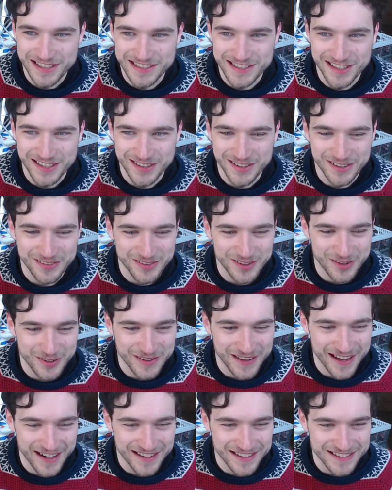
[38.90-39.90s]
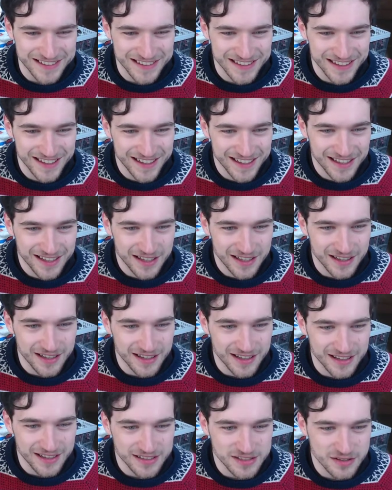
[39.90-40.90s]
I don't even know what that is.
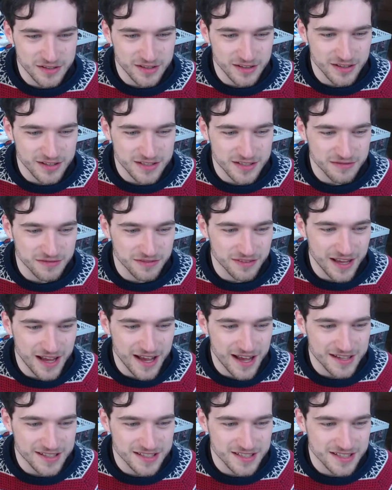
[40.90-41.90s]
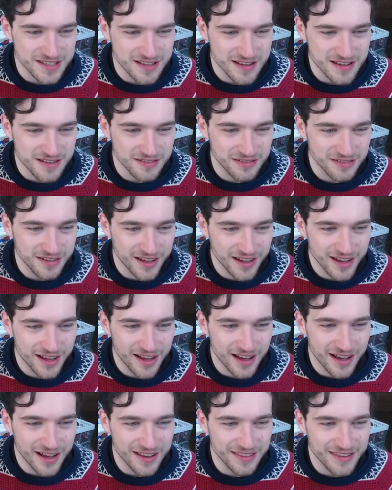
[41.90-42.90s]
Uh, you got lots of flags and stuff.
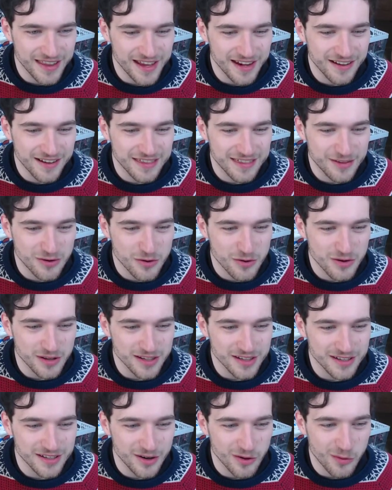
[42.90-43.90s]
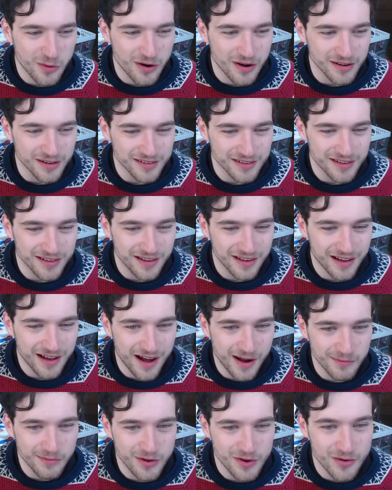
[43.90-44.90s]
And then I thought, you know what?
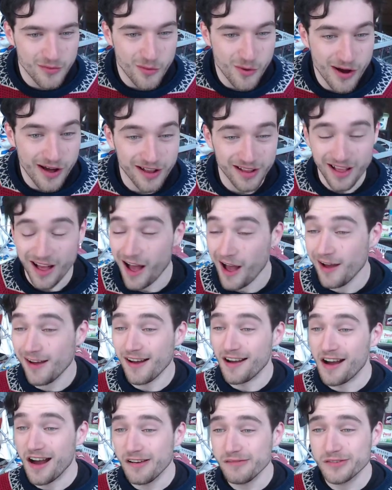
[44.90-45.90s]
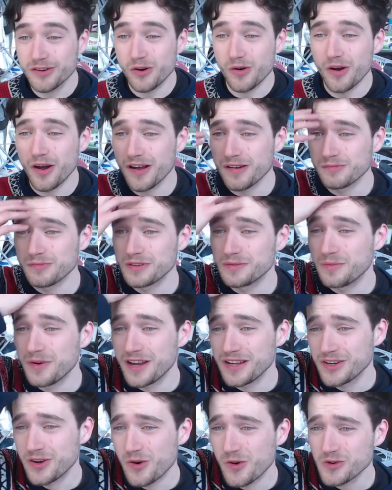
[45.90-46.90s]
I'm doing well. I'm caught up with my
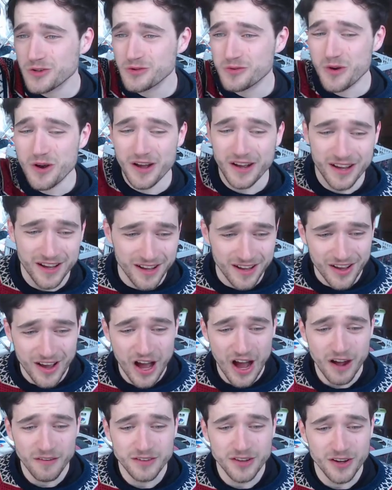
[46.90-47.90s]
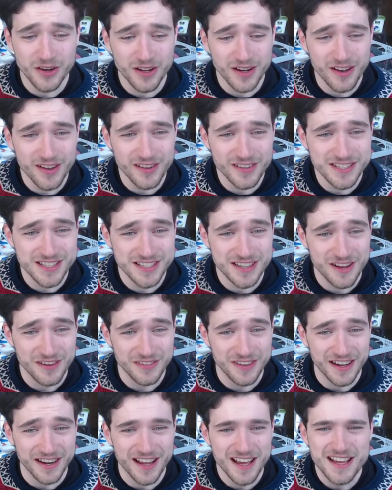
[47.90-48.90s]
coursework. I've got a lot of stuff
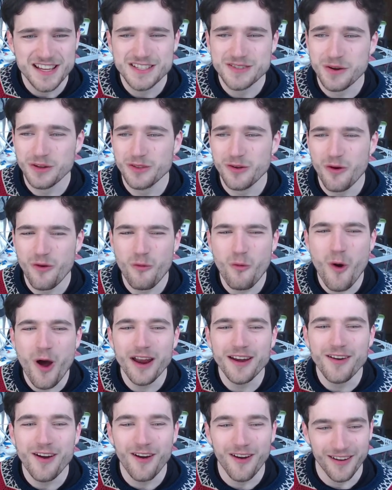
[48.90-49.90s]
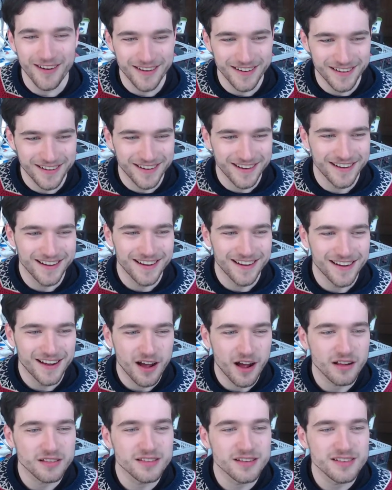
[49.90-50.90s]
done. So I thought, why not?
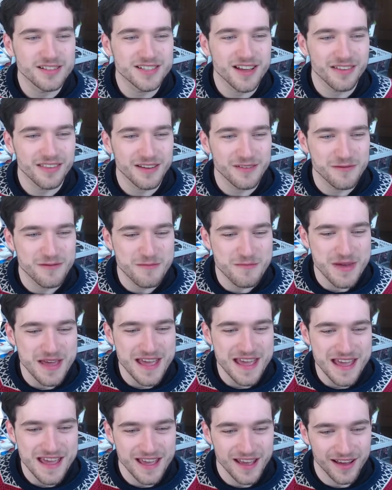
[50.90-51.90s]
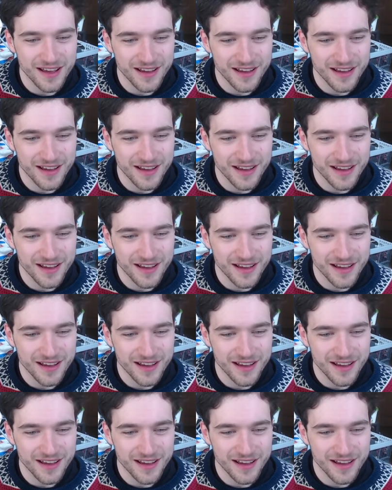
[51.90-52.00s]
I'll do something for me.